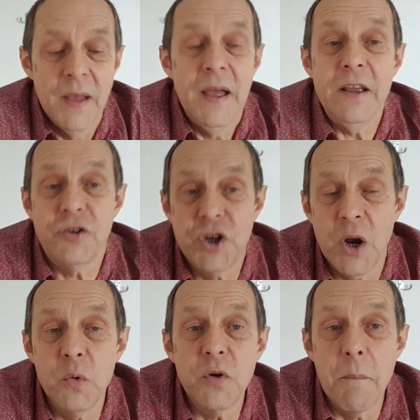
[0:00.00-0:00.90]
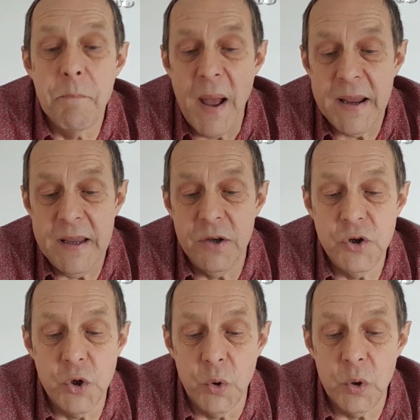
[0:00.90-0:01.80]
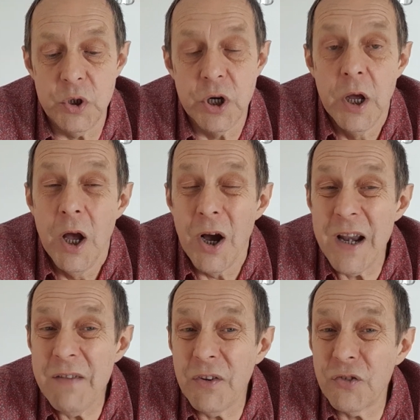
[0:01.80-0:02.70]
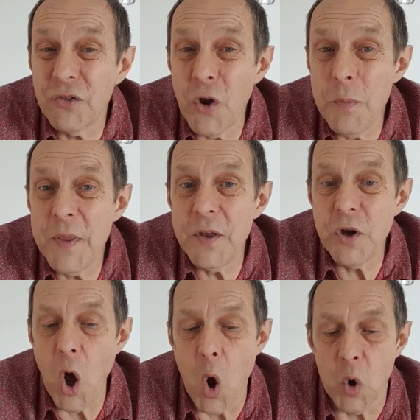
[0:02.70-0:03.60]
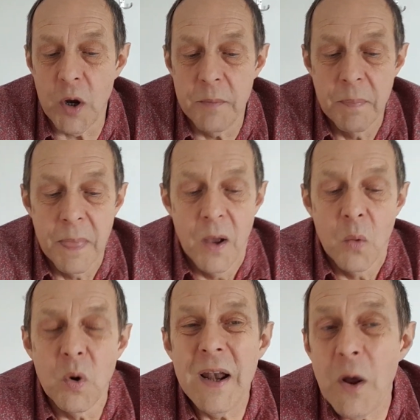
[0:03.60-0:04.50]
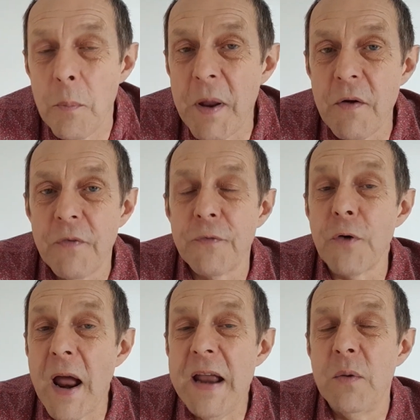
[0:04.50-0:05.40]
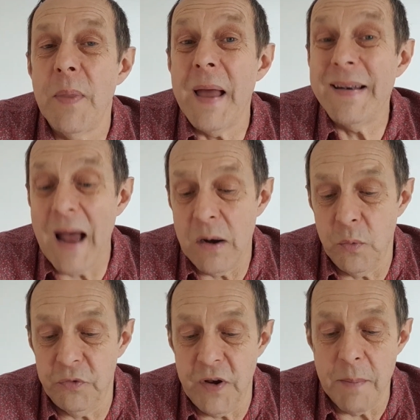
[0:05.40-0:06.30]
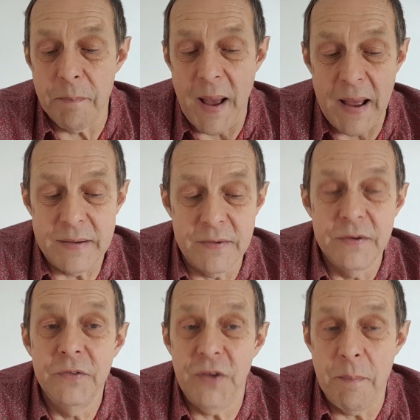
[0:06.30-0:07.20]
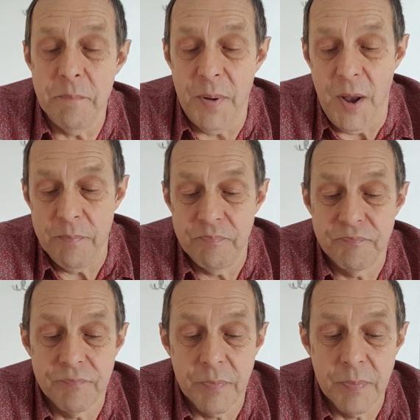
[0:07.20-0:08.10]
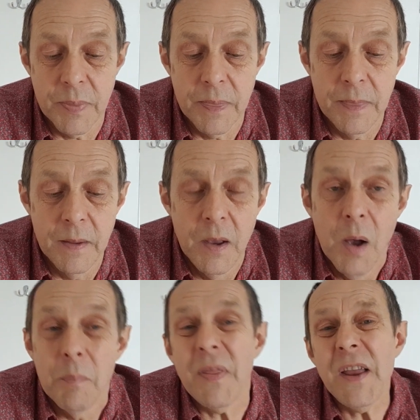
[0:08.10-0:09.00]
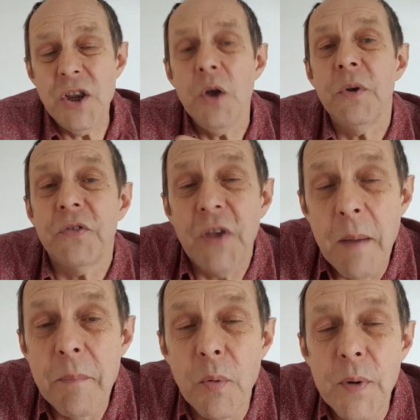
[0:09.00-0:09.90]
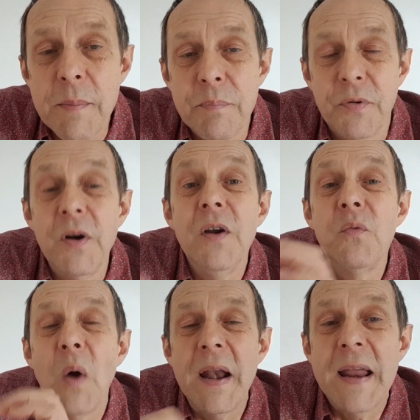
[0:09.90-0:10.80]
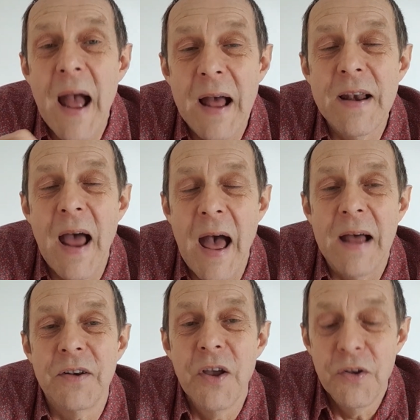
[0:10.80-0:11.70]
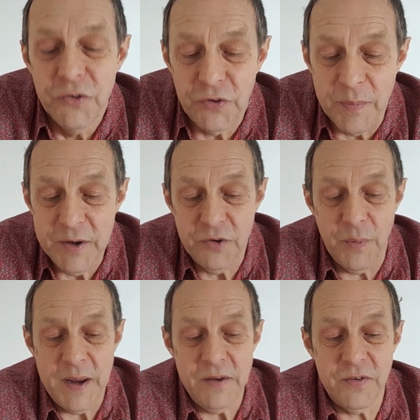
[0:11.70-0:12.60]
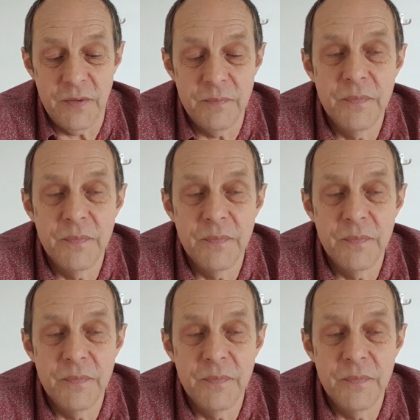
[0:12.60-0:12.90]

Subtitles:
His children, Becky and George, and even Scooby the dog, were a little bit afraid when their dad was in a bad temper. But they knew his temper would improve when he had had something to eat.